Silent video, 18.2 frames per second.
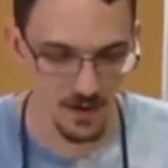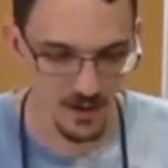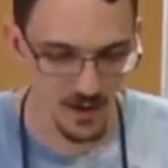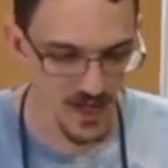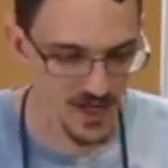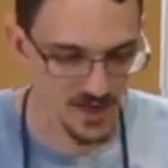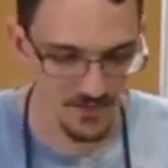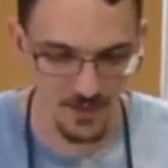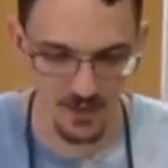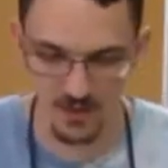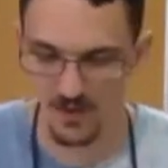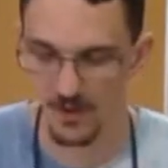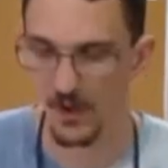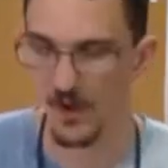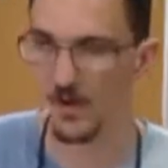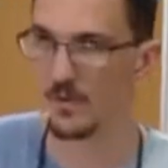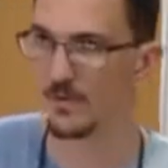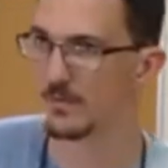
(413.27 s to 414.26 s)
canvas,
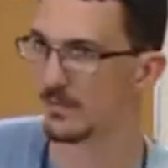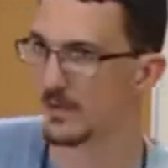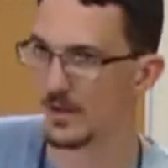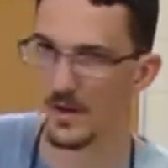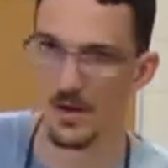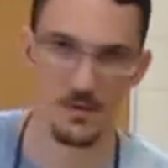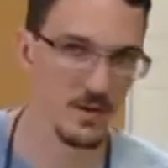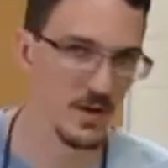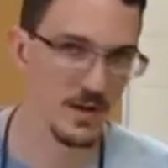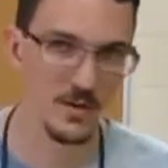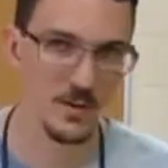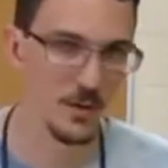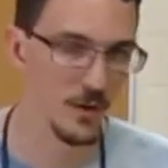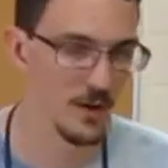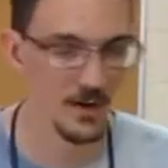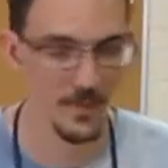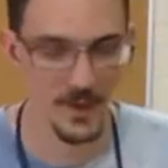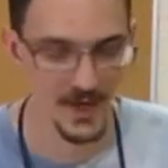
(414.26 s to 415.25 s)
so you don't need to
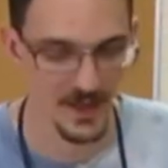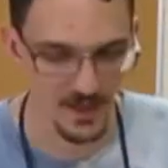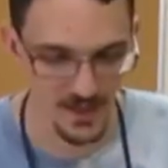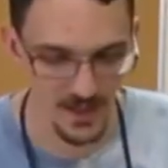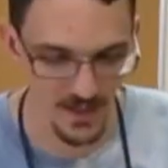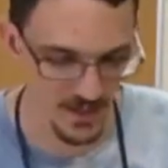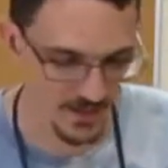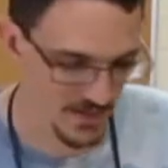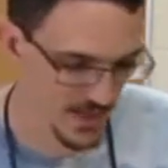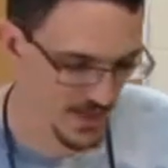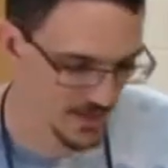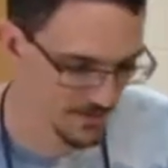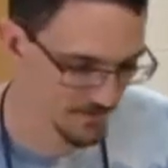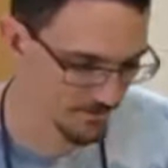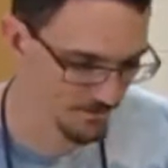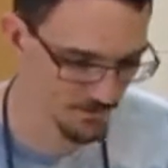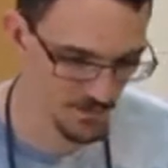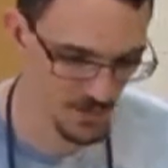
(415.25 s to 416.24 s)
worry about it getting tight.